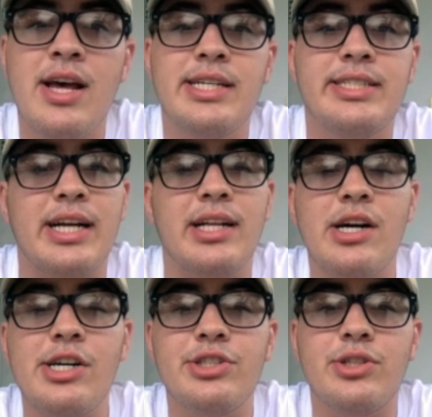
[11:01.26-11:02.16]

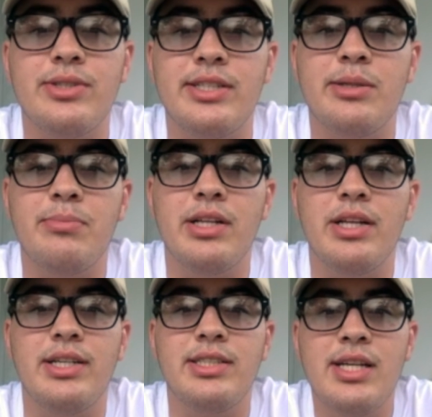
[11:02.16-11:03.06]
psychological
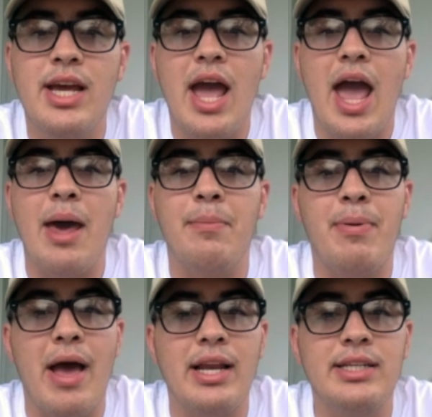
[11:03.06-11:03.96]
disabilities, and
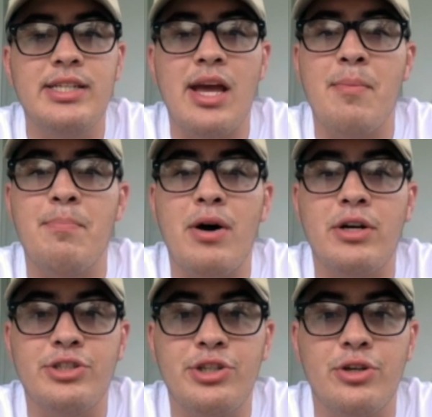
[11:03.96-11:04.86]
balance and
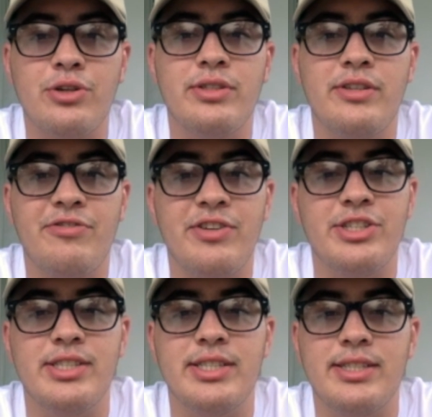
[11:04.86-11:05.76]
postural
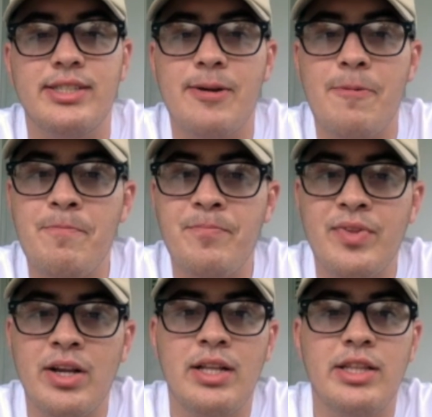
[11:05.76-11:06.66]
deficiencies.
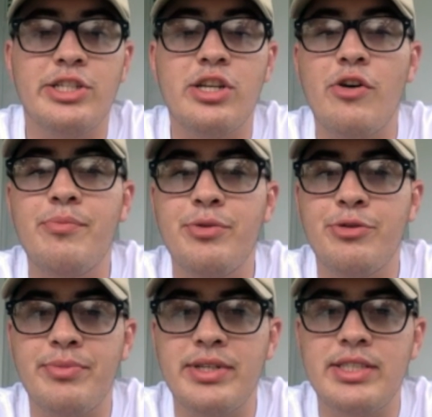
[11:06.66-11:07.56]
The slow
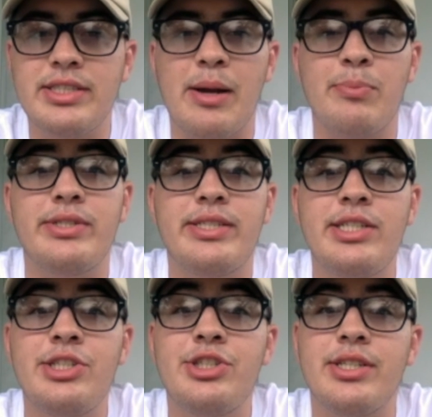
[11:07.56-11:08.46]
movements and
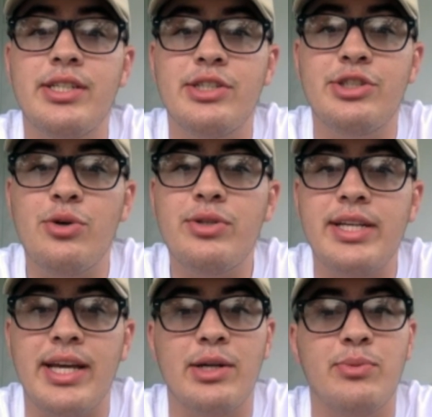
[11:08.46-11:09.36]
precision
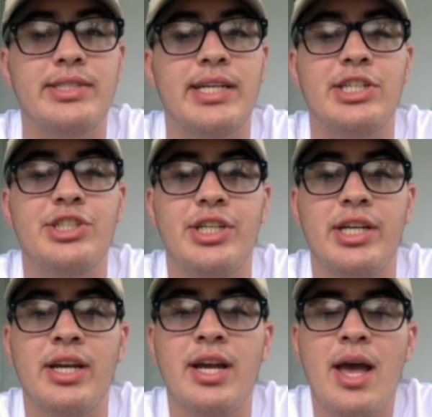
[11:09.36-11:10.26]
associated with Tai
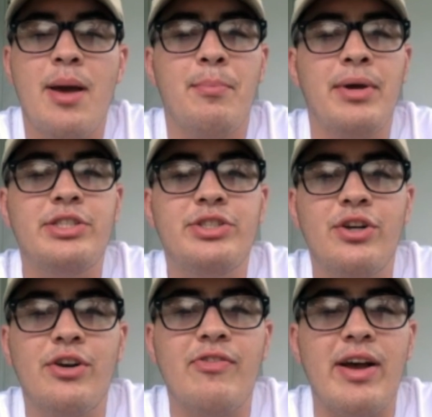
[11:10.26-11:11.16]
Chi may
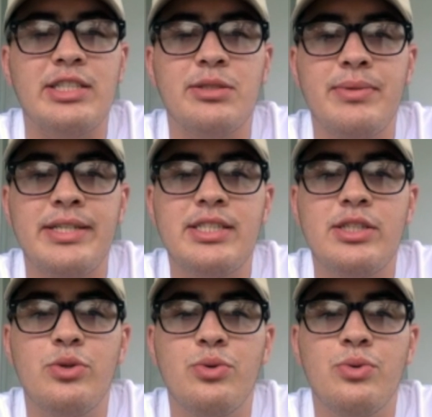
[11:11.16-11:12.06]
serve as a means
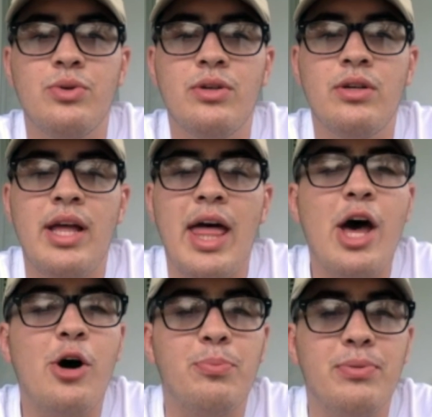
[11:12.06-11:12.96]
to
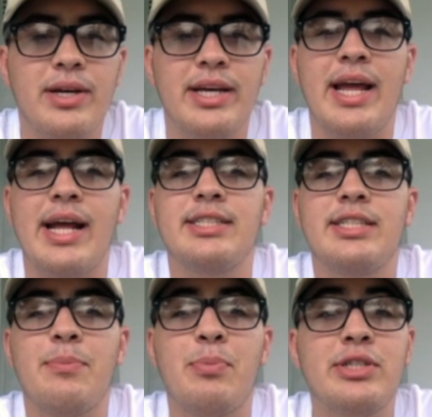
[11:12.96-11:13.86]
help enhance
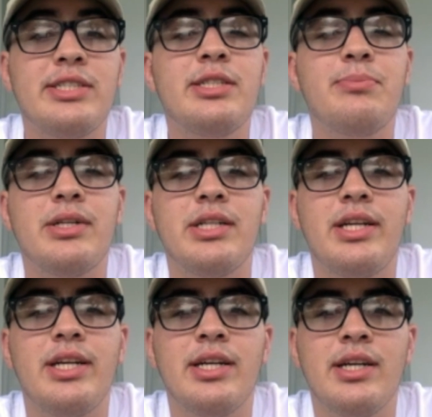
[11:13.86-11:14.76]
a person's
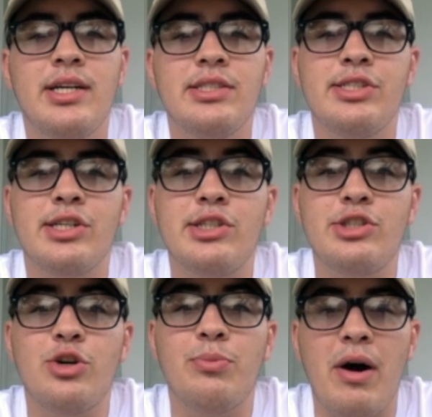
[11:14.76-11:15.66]
ability to
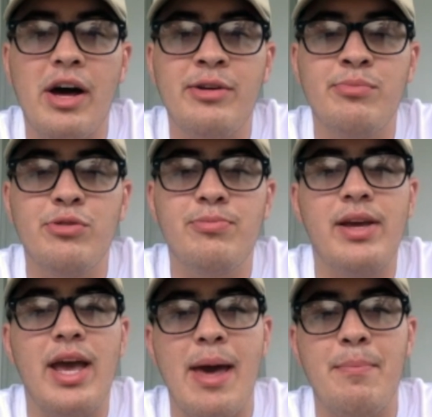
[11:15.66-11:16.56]
control body
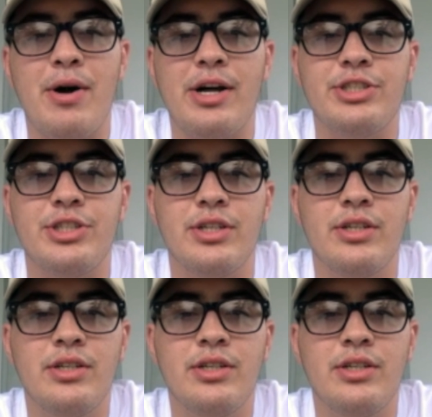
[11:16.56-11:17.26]
movement and posture.